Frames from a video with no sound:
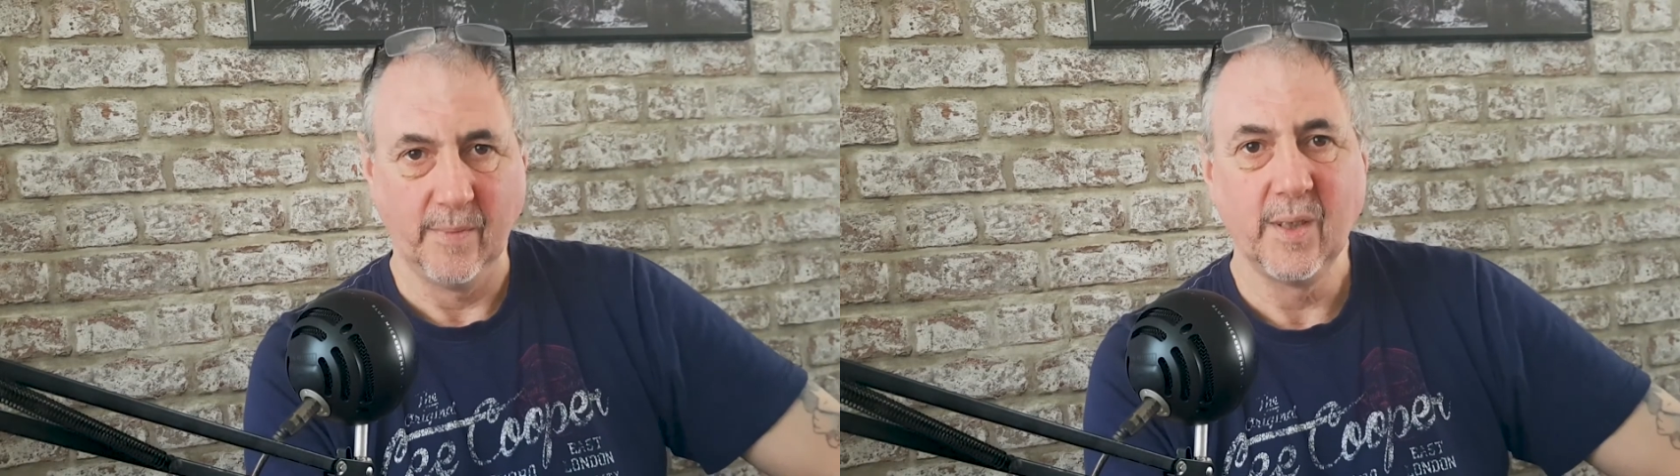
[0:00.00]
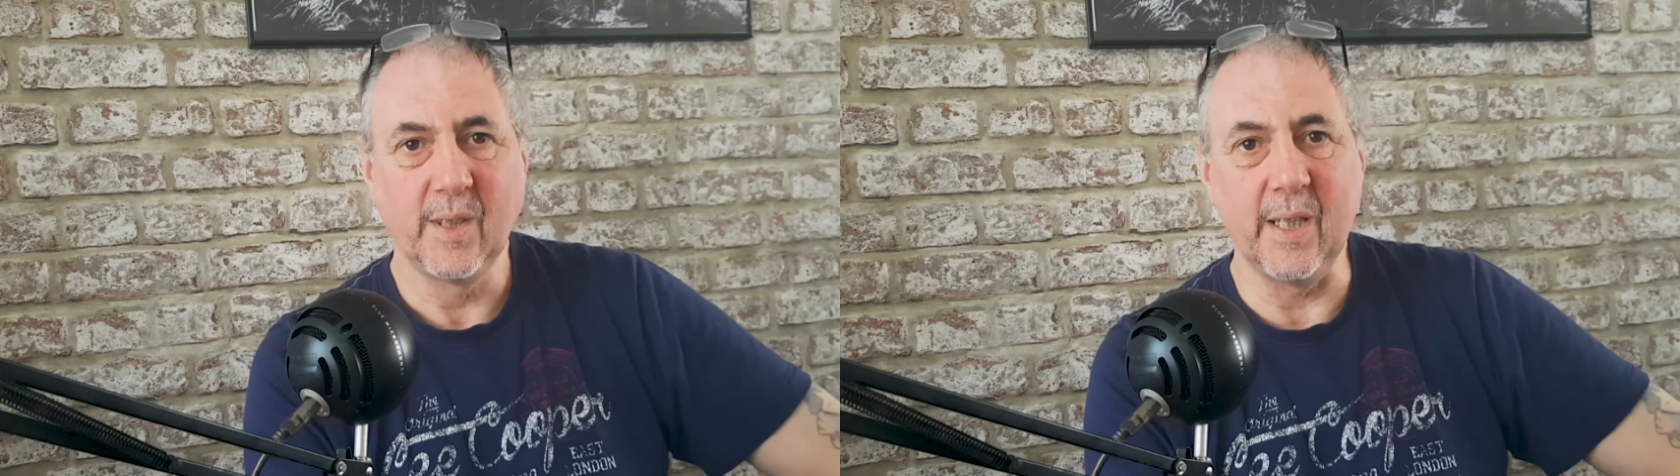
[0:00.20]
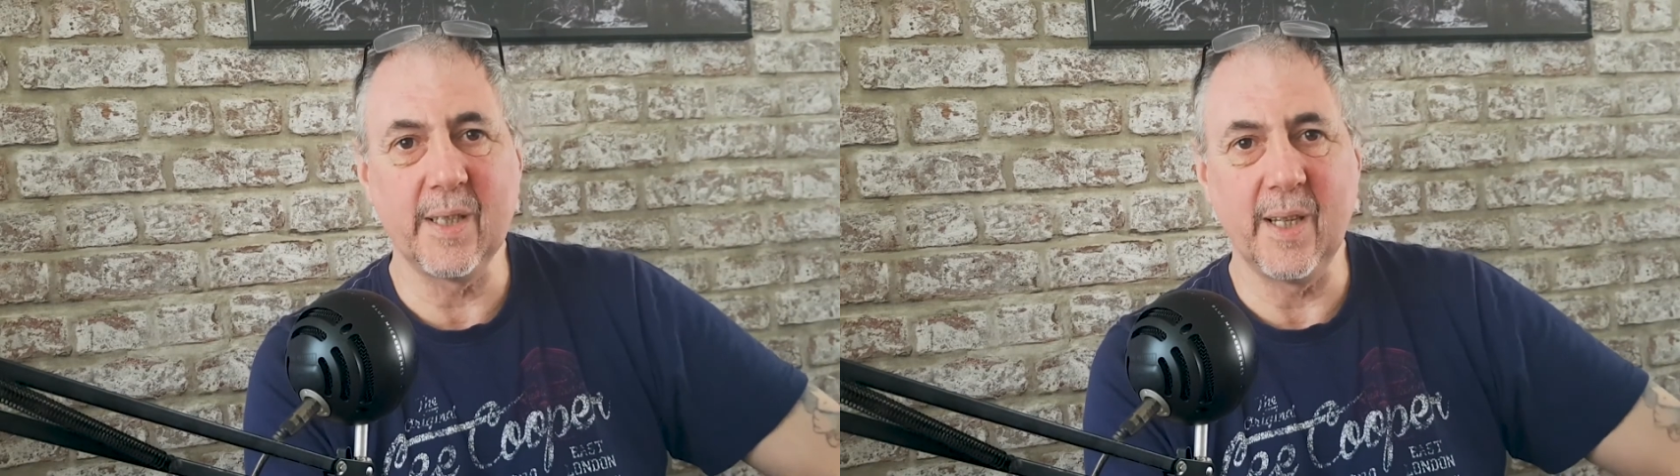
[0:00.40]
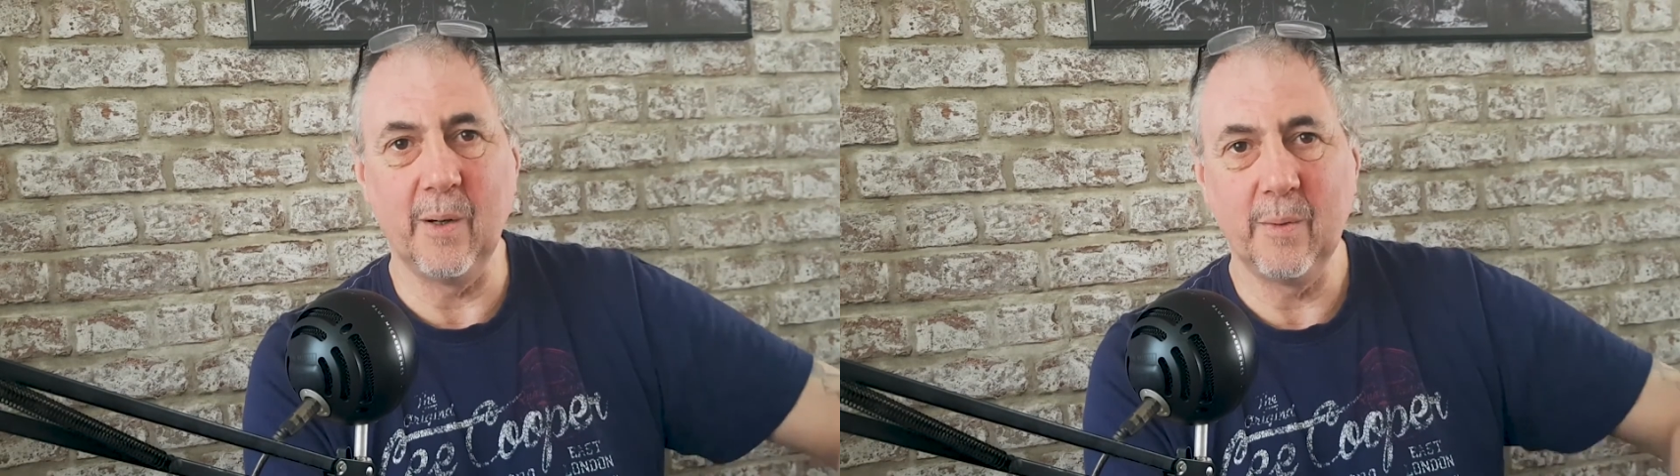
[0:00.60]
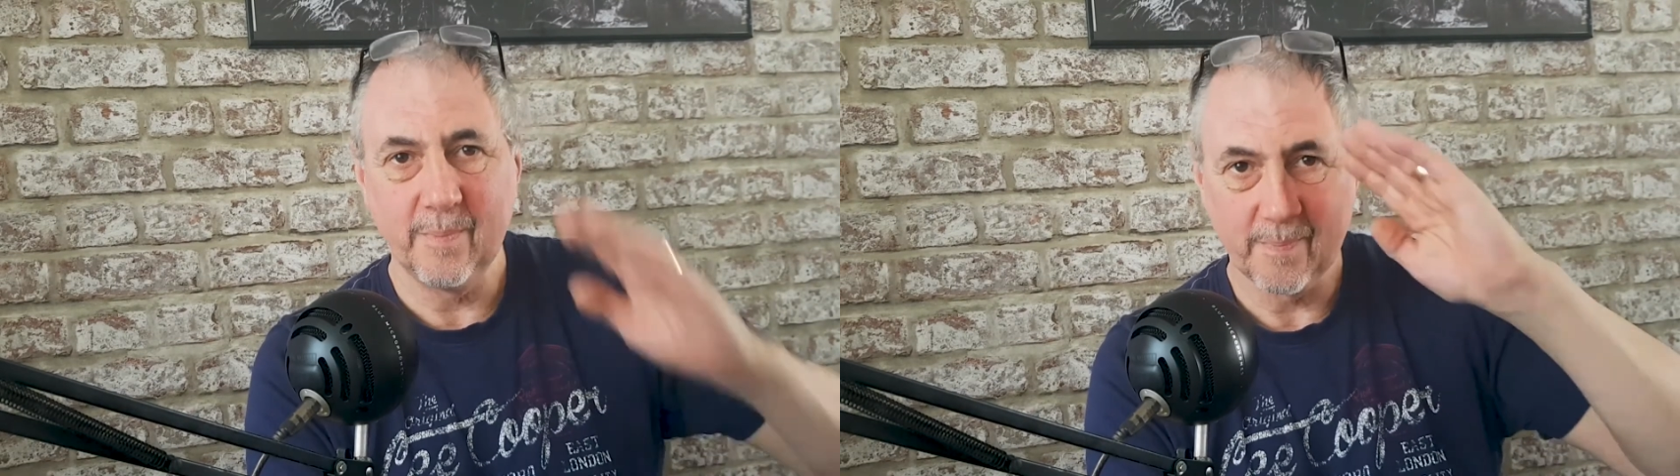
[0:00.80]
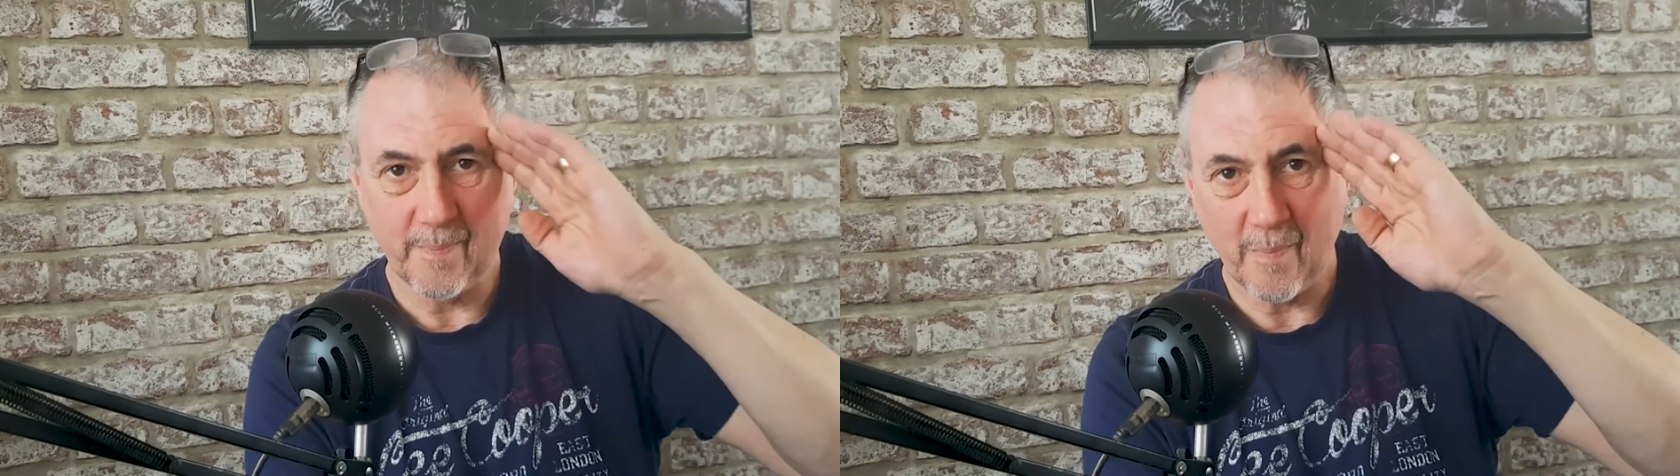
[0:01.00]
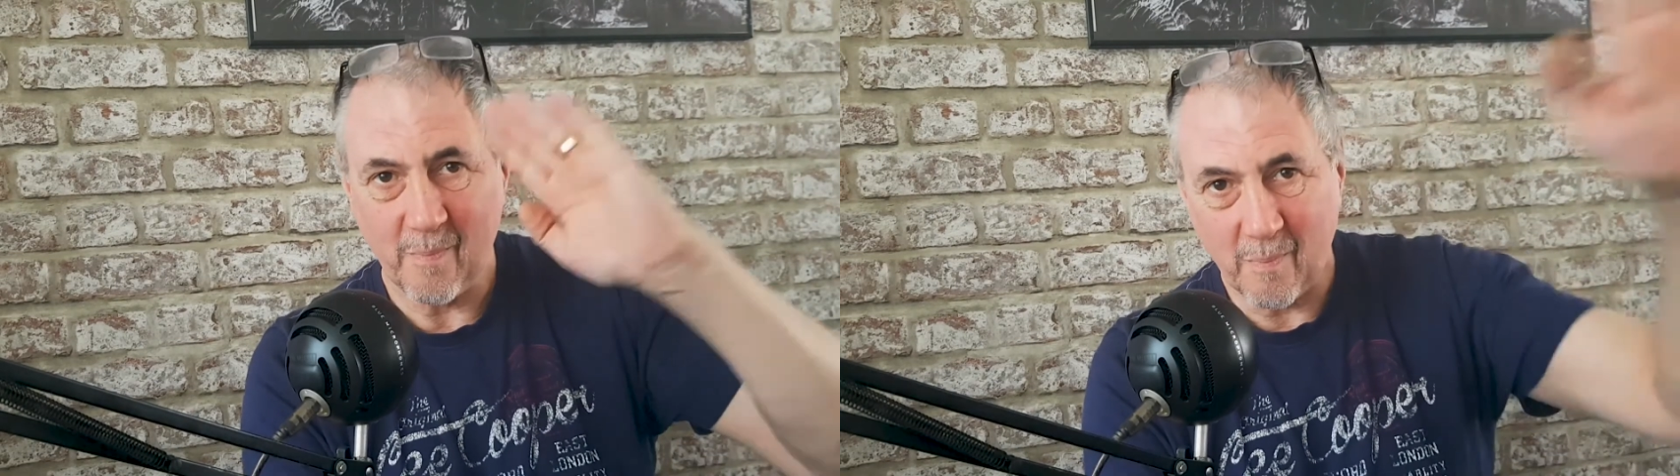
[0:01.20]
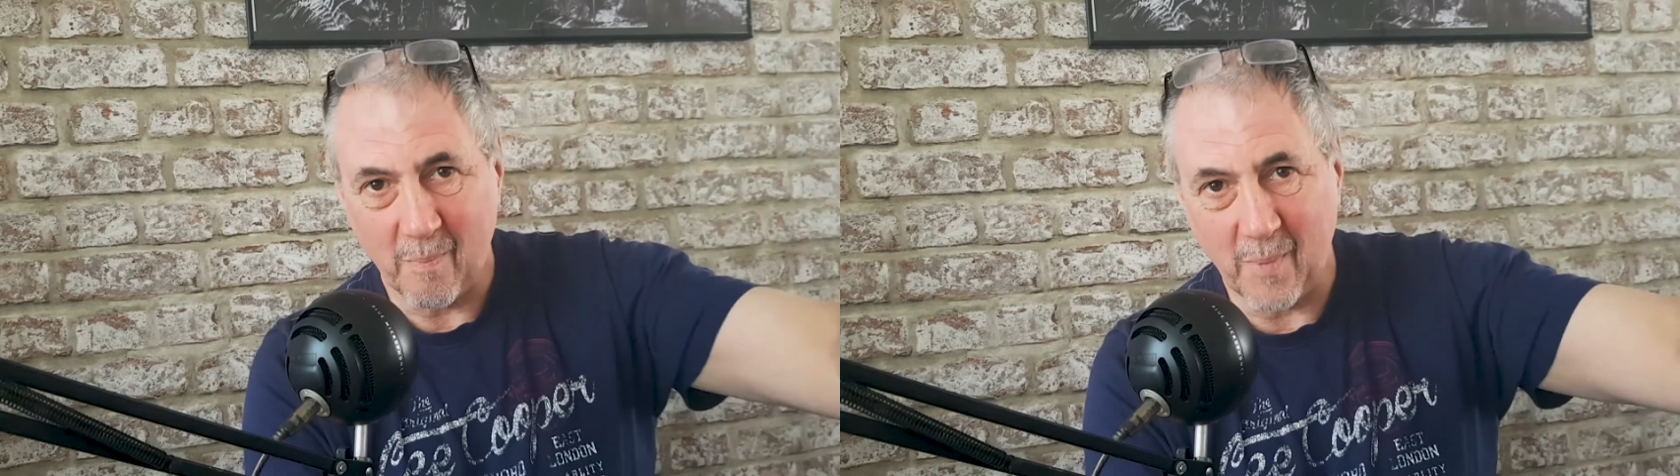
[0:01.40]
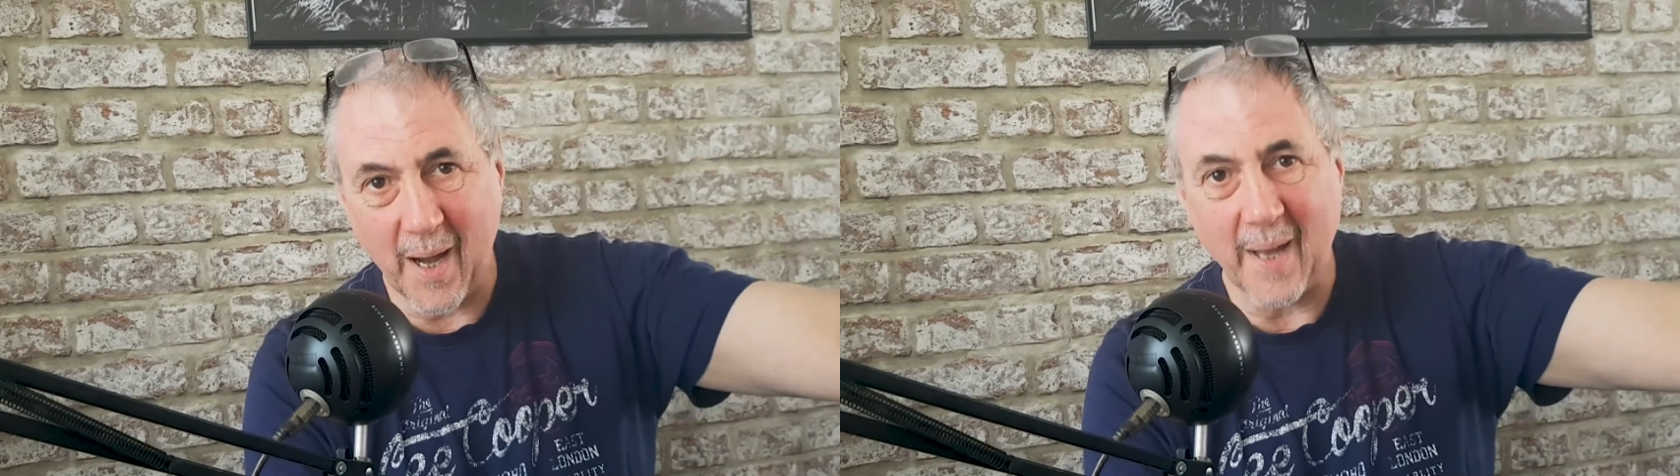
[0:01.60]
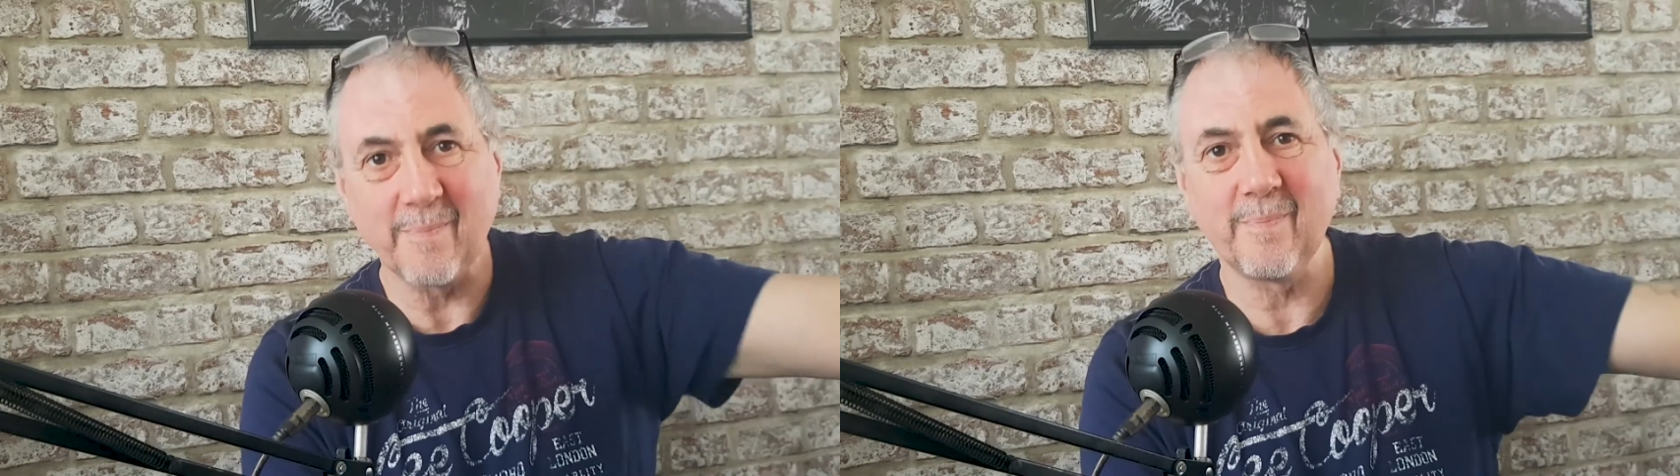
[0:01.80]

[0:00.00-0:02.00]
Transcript: Cheers now. Bye.